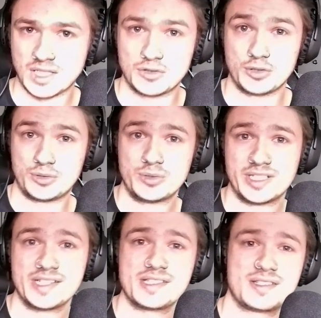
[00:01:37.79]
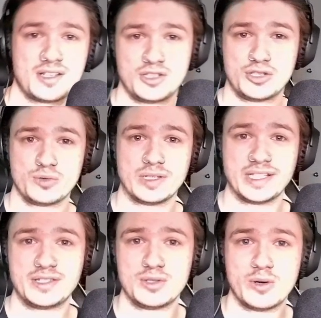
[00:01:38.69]
To do this, you will
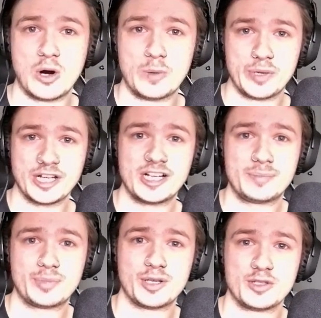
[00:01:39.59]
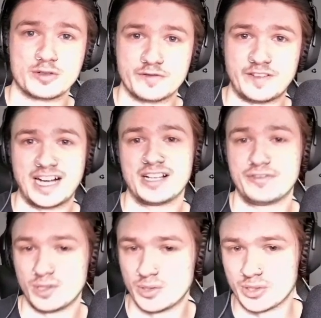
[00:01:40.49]
need to open up your file
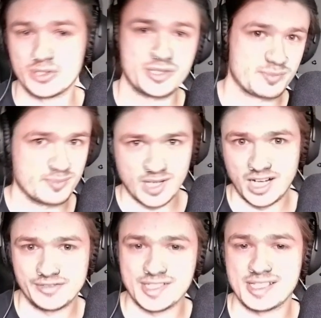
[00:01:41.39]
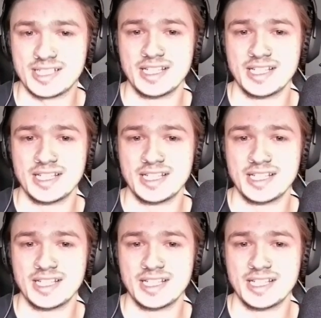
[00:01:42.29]
folders, obviously,